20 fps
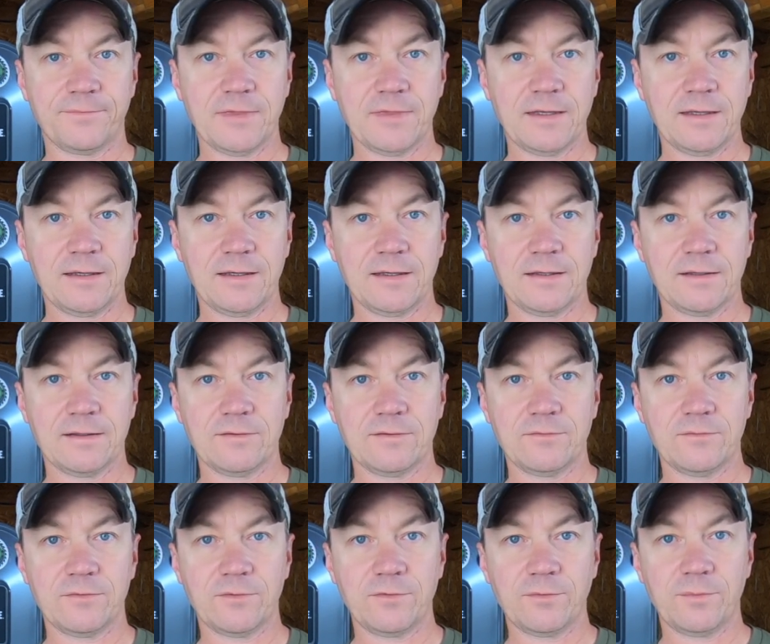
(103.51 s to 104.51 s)
and
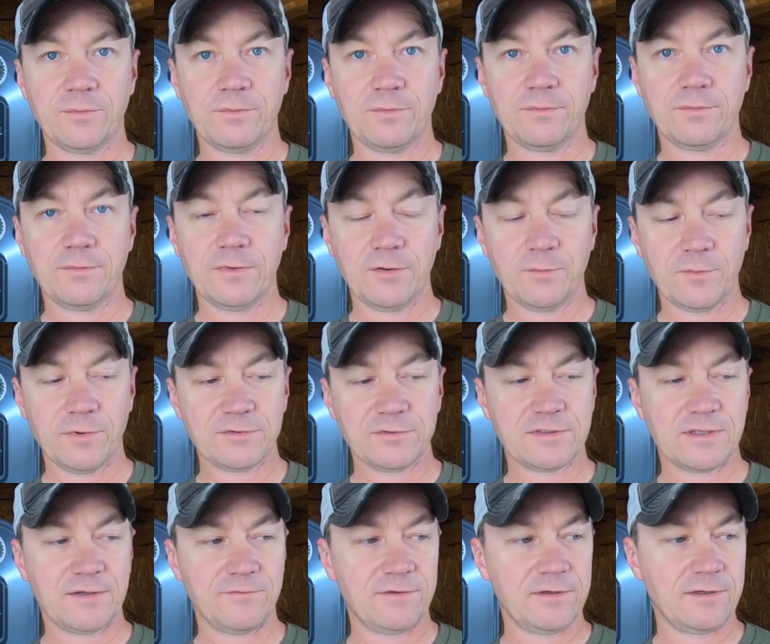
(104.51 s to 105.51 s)
I'll post
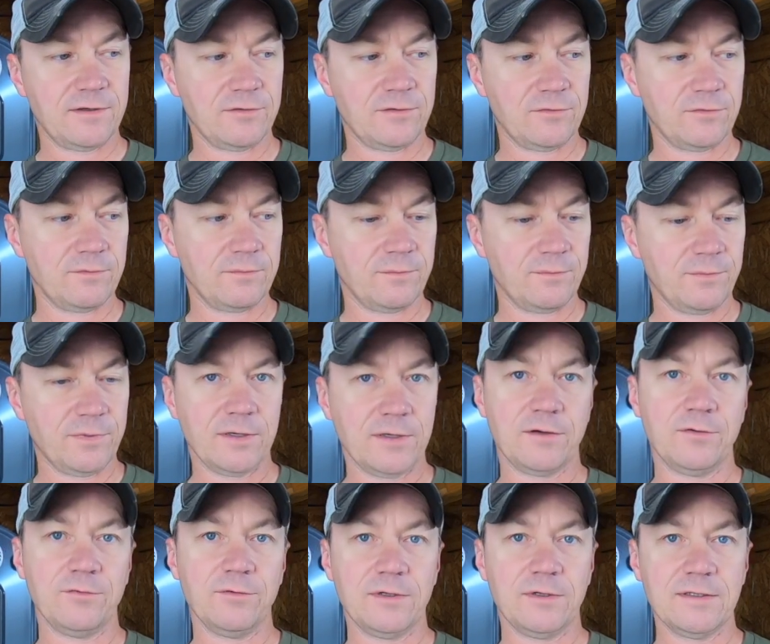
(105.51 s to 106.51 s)
that video and pick
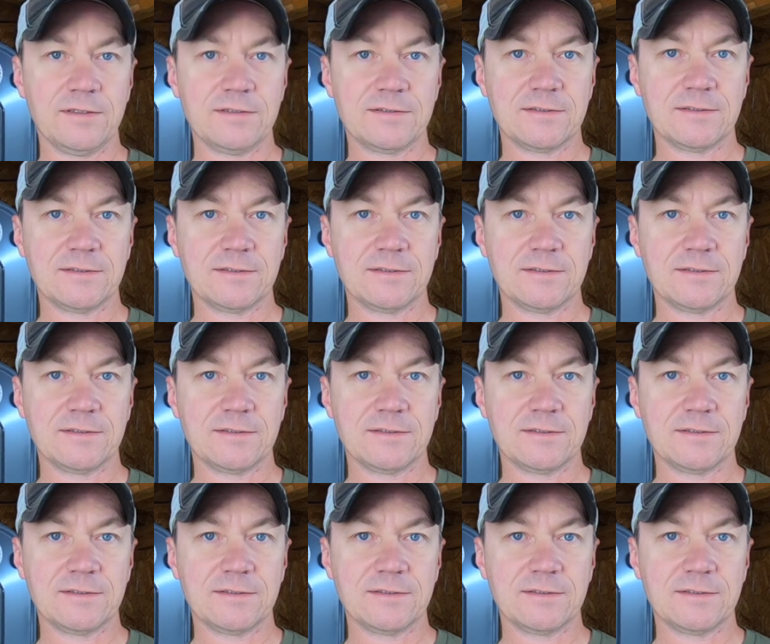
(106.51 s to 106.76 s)
who it is.